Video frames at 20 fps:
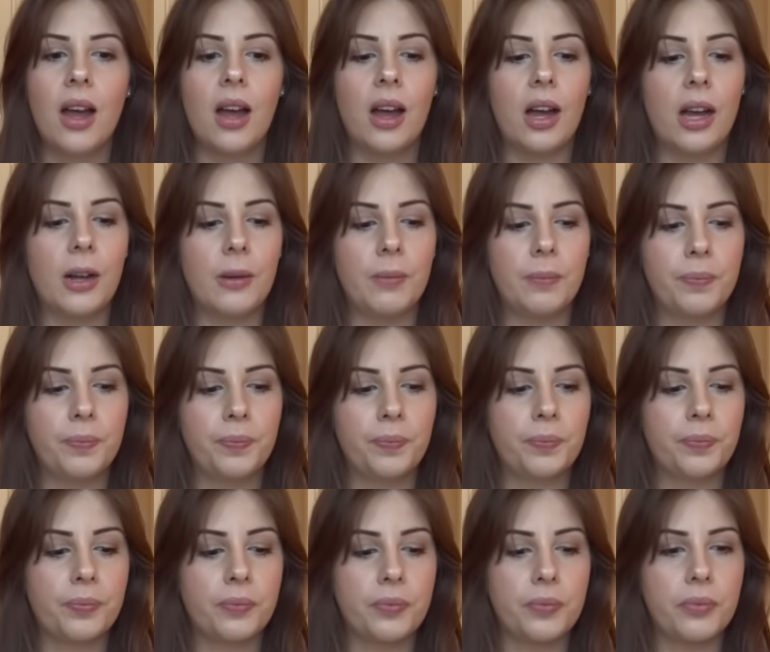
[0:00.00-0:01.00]
Um,
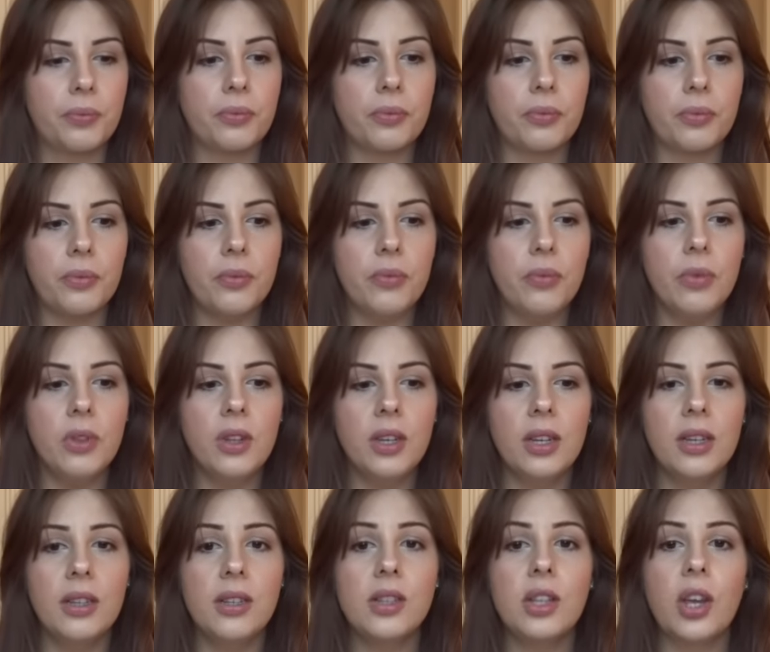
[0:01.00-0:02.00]

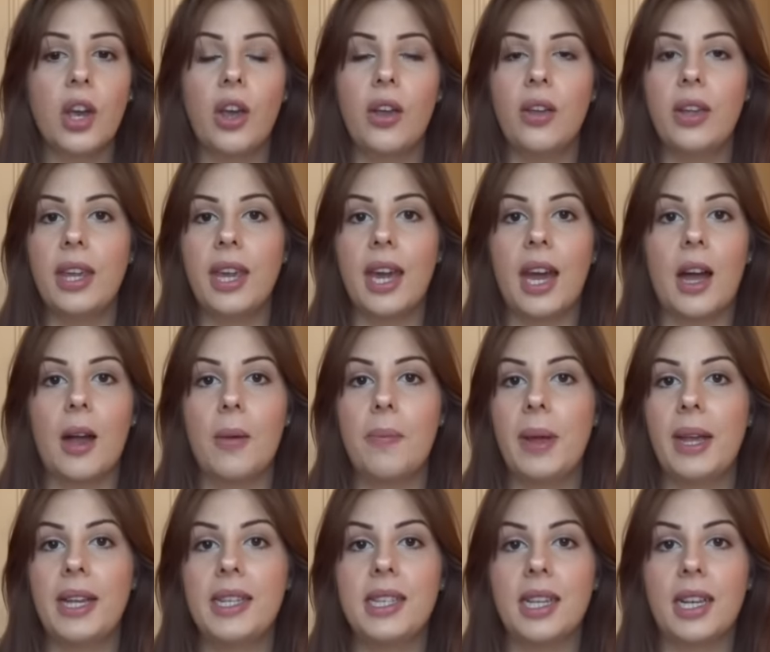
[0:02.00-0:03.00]
so yeah,
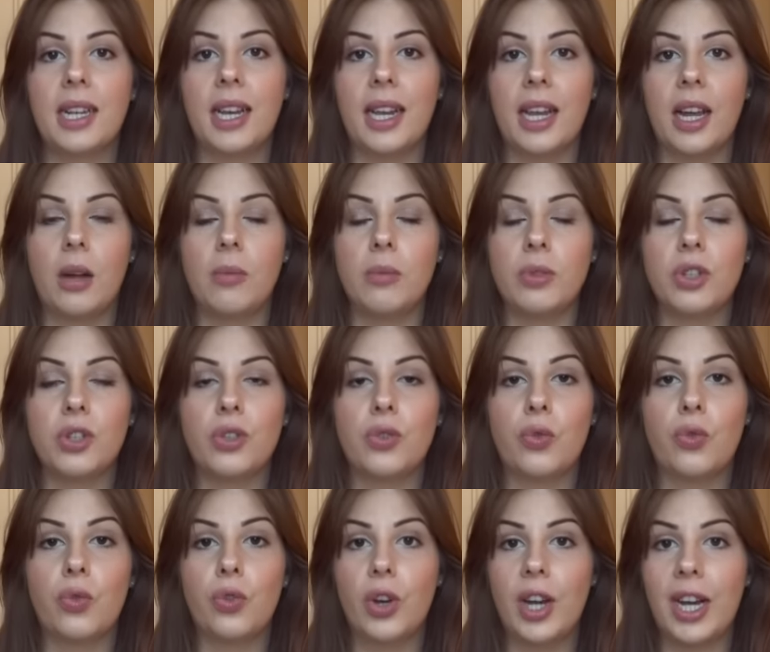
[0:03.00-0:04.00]
basically I'm just
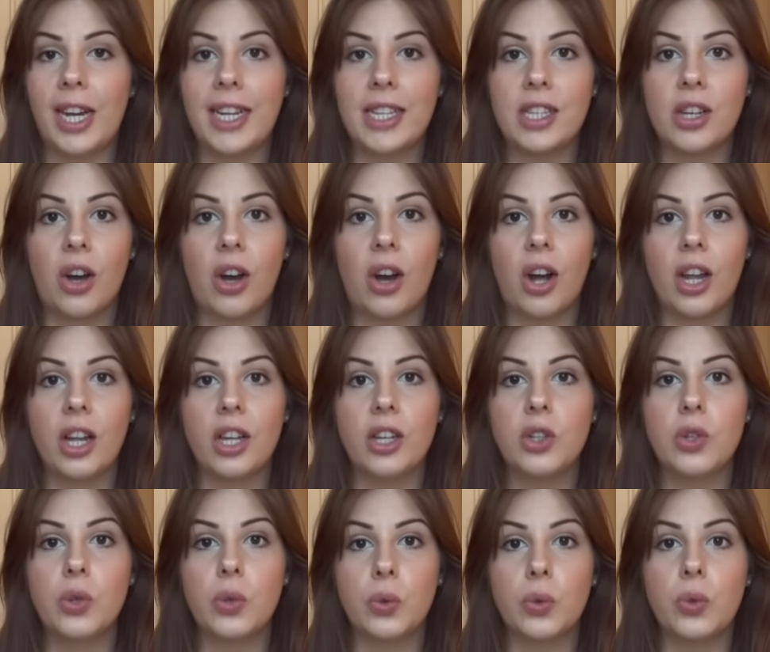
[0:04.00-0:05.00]
really
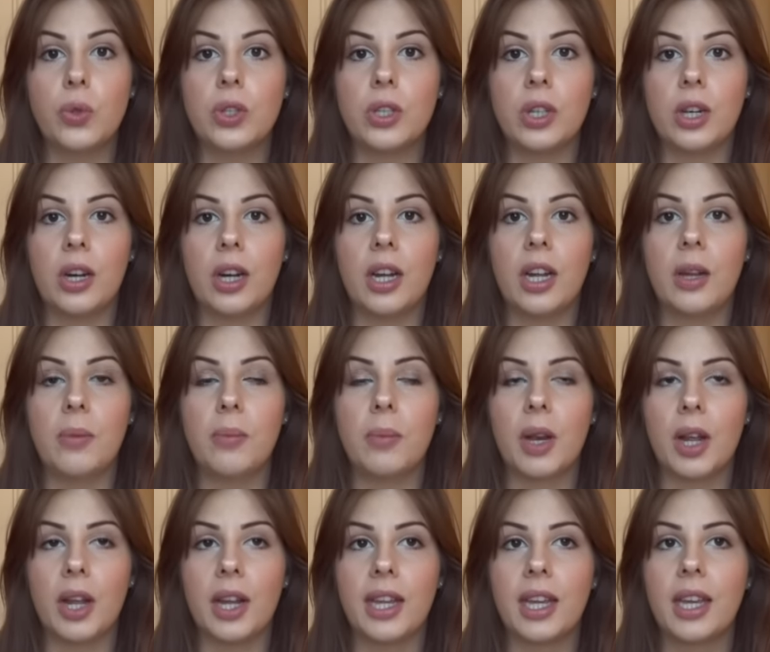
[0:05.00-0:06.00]
tired all the time.
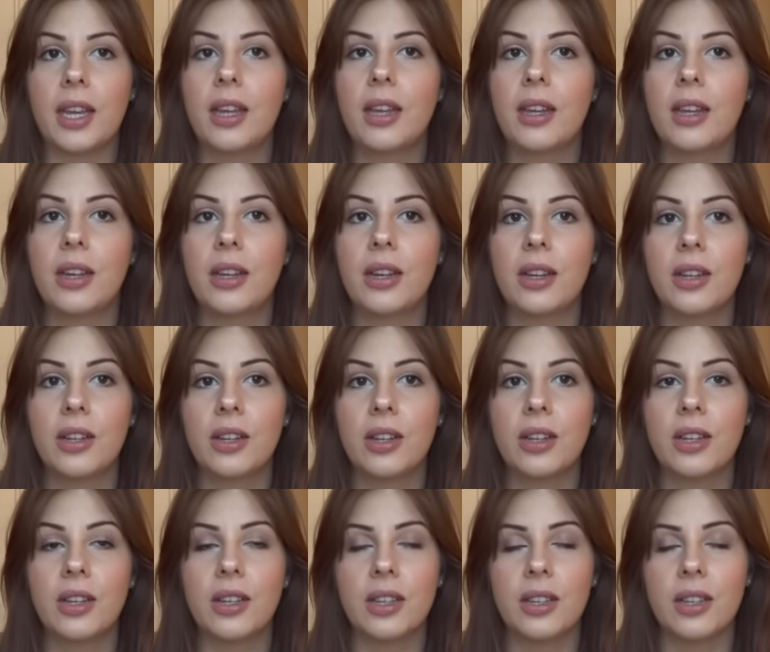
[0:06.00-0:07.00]
Like,
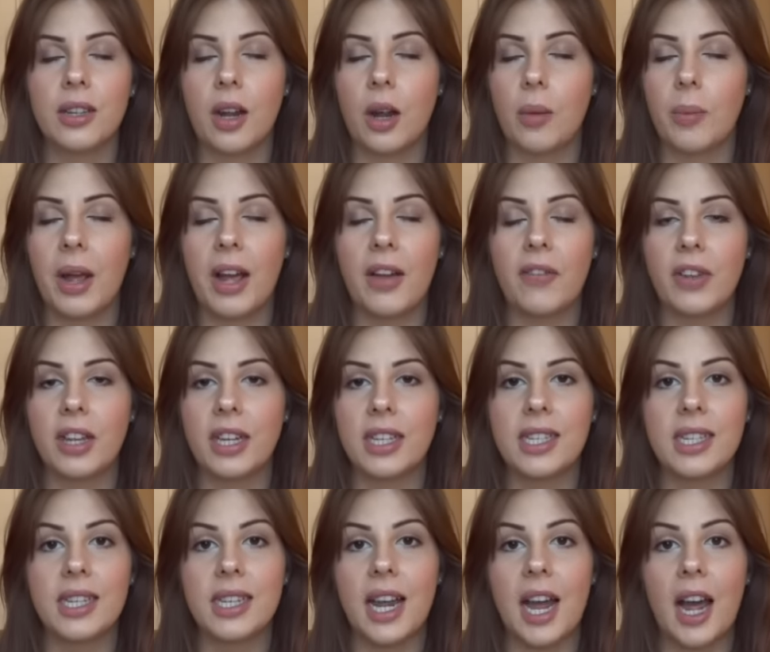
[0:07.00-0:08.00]
I'm having
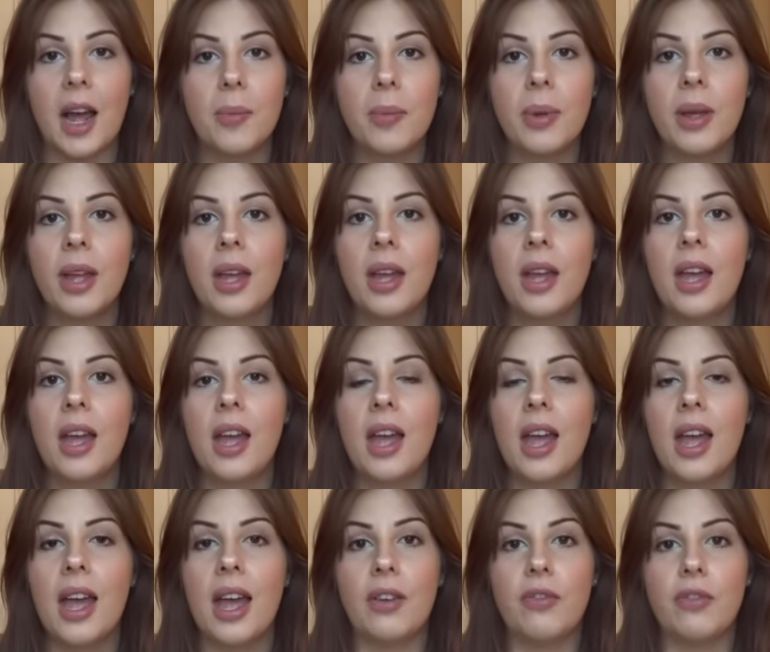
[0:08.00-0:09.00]
to nap
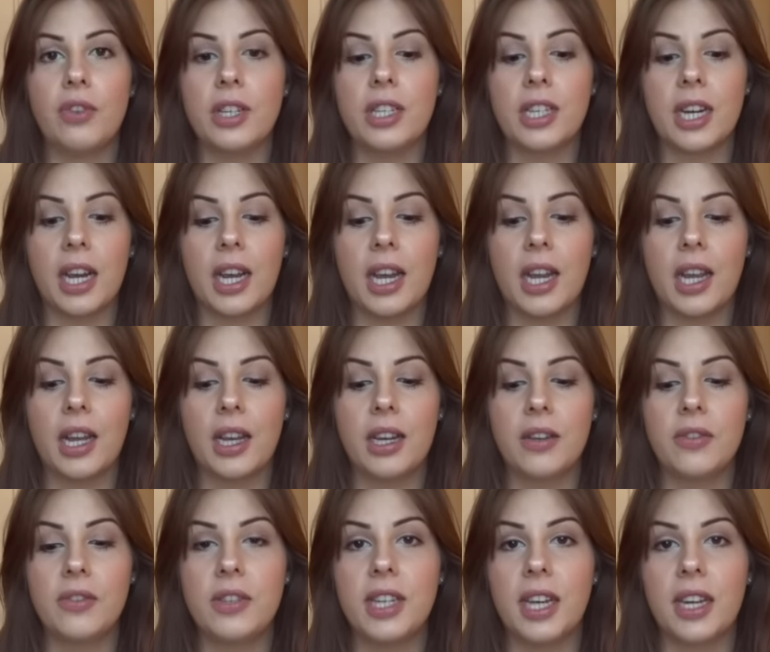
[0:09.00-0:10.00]
every day, and
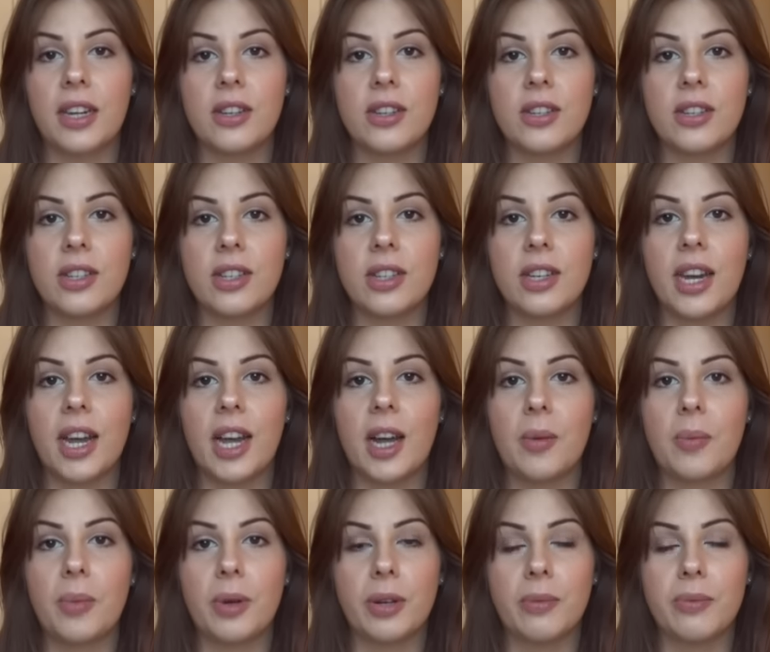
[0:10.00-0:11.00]
if Sienna doesn't
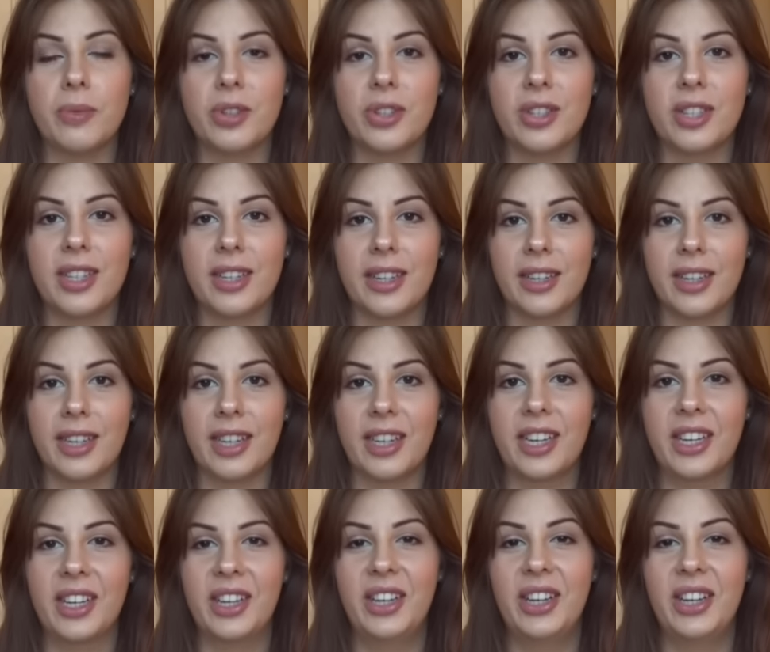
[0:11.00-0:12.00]
nap, I'm just like,